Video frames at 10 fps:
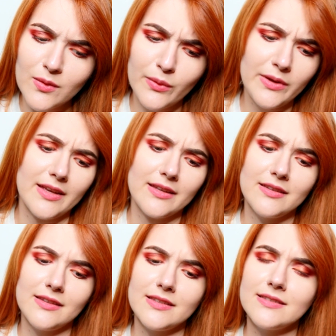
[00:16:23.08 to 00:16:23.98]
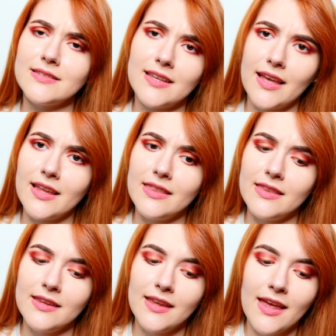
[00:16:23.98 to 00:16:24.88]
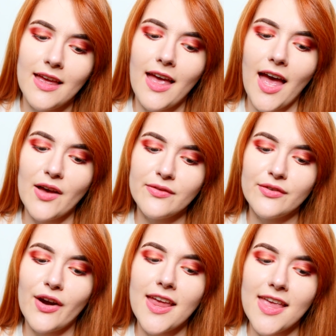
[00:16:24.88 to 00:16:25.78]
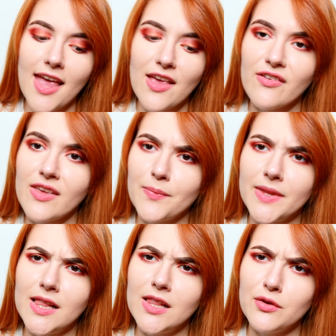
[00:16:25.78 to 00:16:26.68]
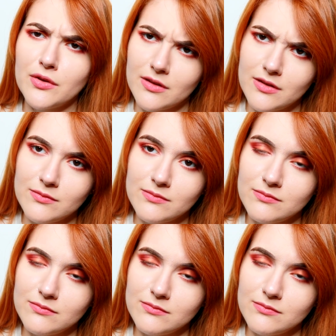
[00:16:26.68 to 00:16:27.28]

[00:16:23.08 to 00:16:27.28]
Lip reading: "What?" he said after I gave him the look.